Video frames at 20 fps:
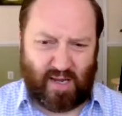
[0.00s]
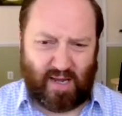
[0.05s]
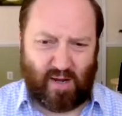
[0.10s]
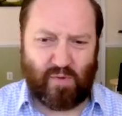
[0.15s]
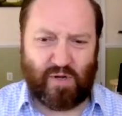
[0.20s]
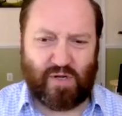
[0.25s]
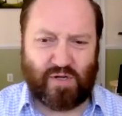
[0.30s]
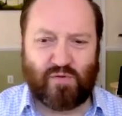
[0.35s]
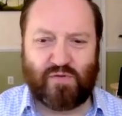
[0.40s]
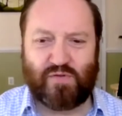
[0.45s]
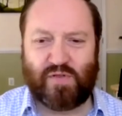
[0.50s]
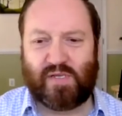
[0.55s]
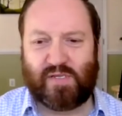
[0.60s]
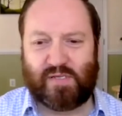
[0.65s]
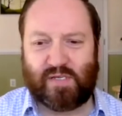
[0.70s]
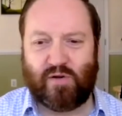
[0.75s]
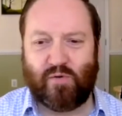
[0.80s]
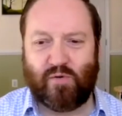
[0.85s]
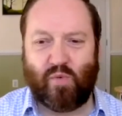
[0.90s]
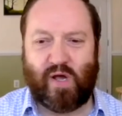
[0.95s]
can we do
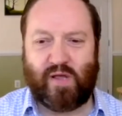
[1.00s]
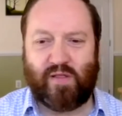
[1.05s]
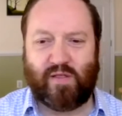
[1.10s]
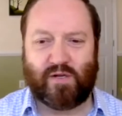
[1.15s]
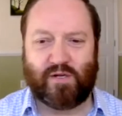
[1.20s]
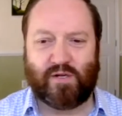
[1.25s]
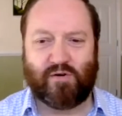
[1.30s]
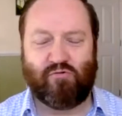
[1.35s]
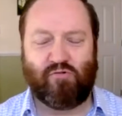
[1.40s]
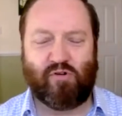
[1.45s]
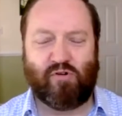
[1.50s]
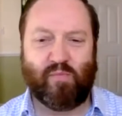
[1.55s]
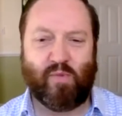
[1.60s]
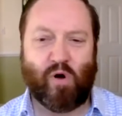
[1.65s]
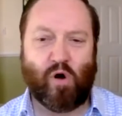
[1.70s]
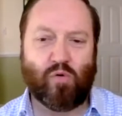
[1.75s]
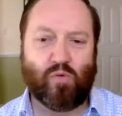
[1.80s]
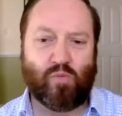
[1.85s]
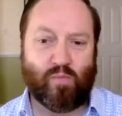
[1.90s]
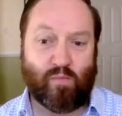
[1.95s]
things in a way that are
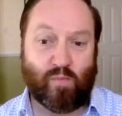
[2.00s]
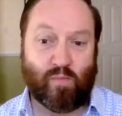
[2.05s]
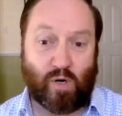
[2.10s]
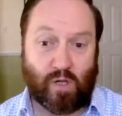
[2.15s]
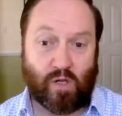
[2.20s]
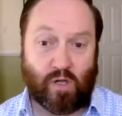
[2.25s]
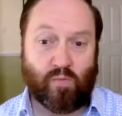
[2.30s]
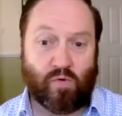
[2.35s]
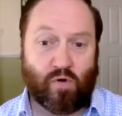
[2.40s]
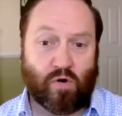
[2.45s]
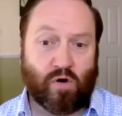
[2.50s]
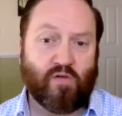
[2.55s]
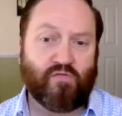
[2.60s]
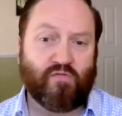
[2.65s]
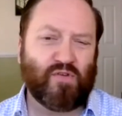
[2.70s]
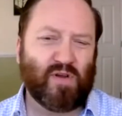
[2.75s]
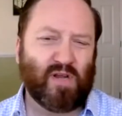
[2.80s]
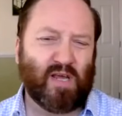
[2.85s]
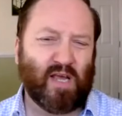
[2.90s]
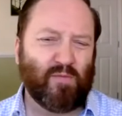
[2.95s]
remote a lot more
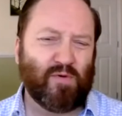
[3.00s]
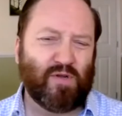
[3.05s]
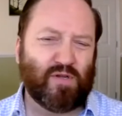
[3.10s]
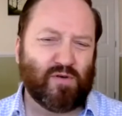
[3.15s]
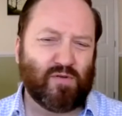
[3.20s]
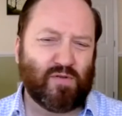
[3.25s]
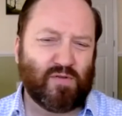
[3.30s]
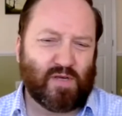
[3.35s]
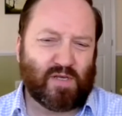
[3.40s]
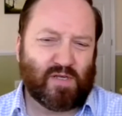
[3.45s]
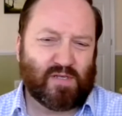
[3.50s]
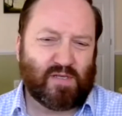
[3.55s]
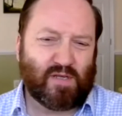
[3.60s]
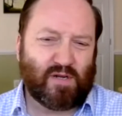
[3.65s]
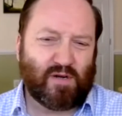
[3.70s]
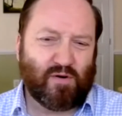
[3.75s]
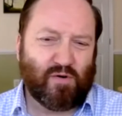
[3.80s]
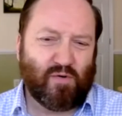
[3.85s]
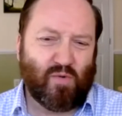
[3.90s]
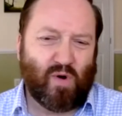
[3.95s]
often? Can we do things
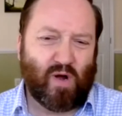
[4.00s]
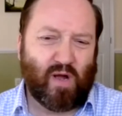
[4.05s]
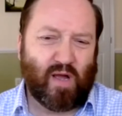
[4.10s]
that are